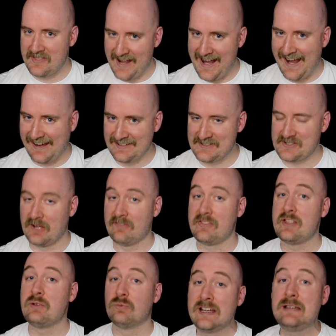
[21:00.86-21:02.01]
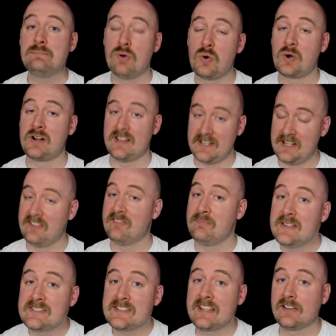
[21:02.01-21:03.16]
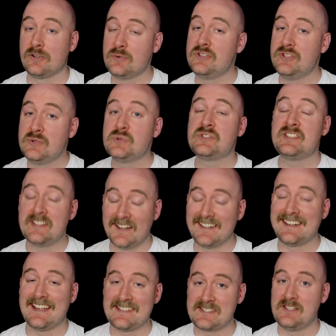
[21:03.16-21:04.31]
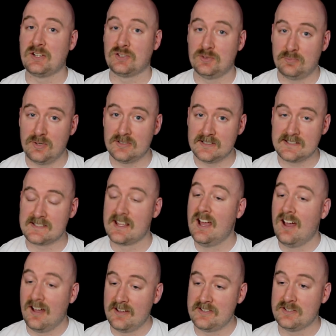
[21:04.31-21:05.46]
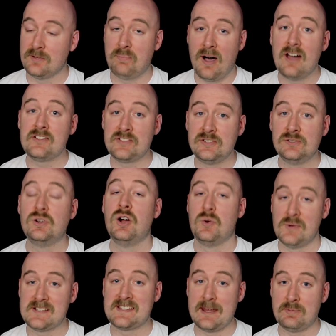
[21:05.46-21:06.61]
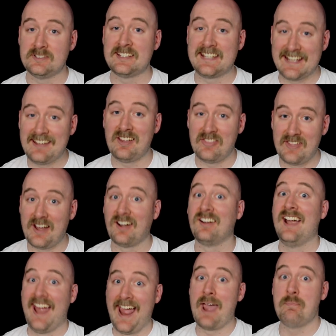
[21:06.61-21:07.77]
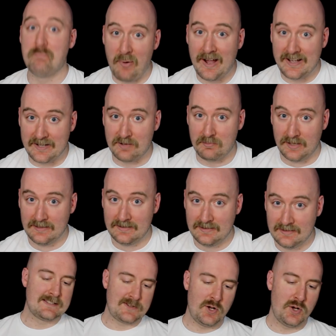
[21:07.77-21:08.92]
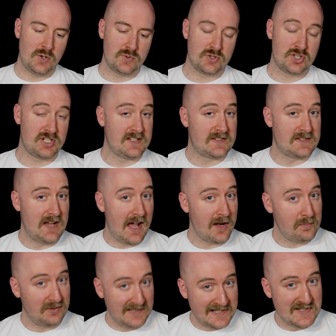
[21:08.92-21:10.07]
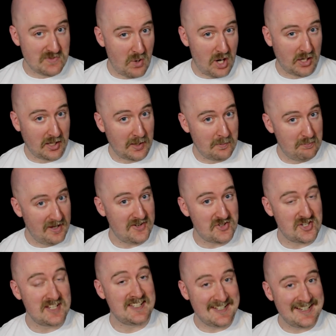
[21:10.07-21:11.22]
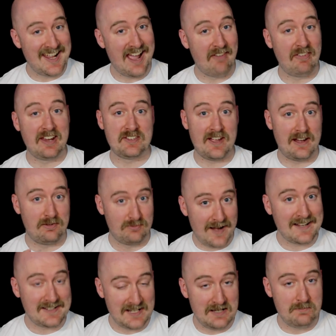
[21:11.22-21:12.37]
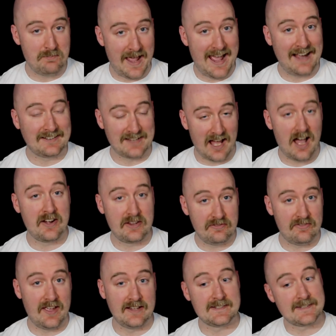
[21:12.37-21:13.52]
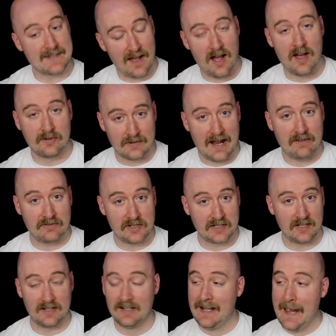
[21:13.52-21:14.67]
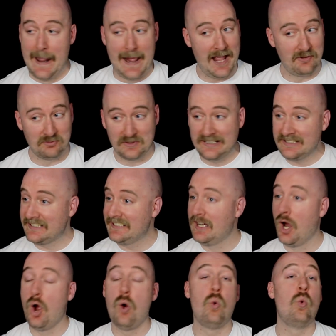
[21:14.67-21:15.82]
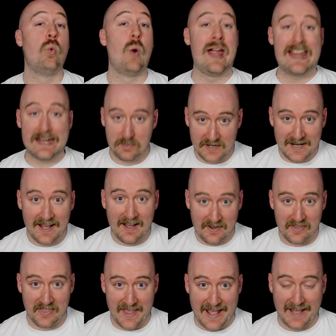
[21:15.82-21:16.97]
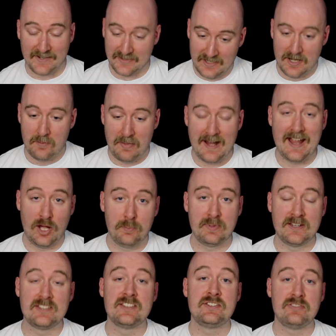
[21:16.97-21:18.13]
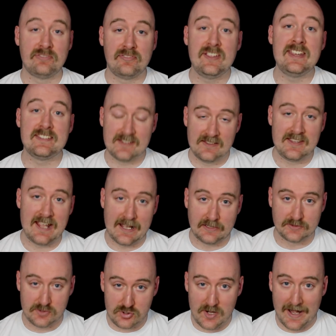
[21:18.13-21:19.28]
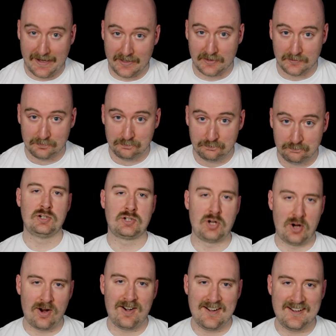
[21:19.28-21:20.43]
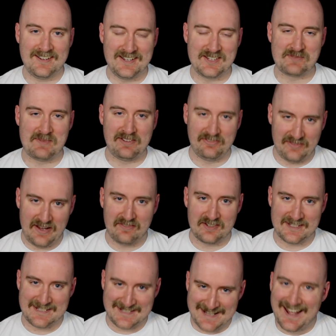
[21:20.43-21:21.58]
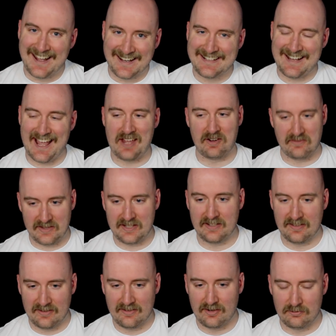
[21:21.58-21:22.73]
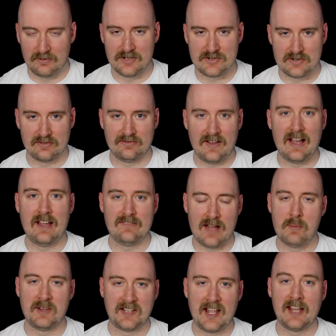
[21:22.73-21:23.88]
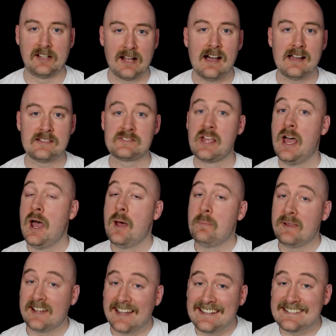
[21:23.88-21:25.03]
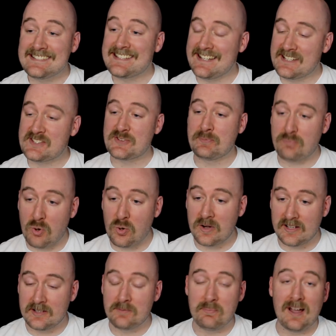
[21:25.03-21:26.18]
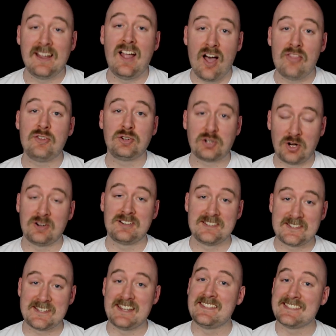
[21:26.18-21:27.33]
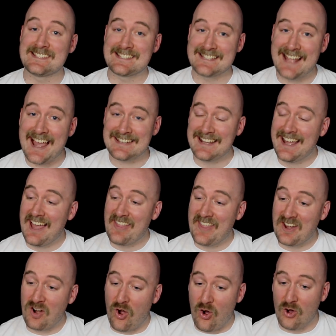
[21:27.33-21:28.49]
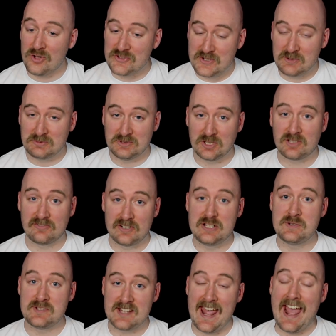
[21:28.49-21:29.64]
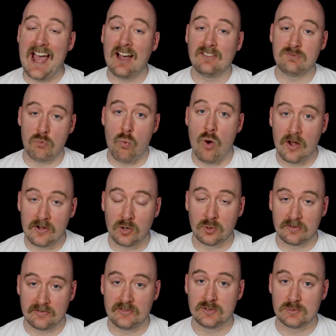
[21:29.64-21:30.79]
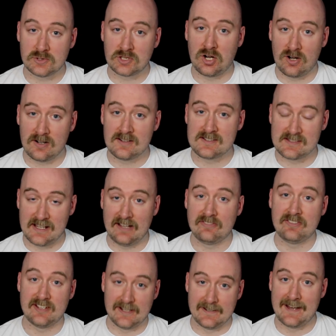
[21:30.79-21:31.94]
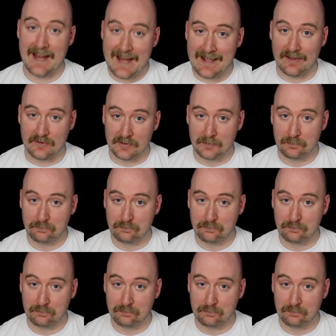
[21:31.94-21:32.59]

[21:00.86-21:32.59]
the hands of the reborn Niv Mizzet, who used it against Nicol Bolas until Bantu was able to get in there and bite him. So she's not a planeswalker, but she did have a direct impact on events on Ravnica, and really way beyond that by helping to defeat the Elder Dragon. Her card is my favorite design out of the original 5 Amonkhet gods because it's supported by other cards in the set that also look for you to have one or fewer cards left in hand.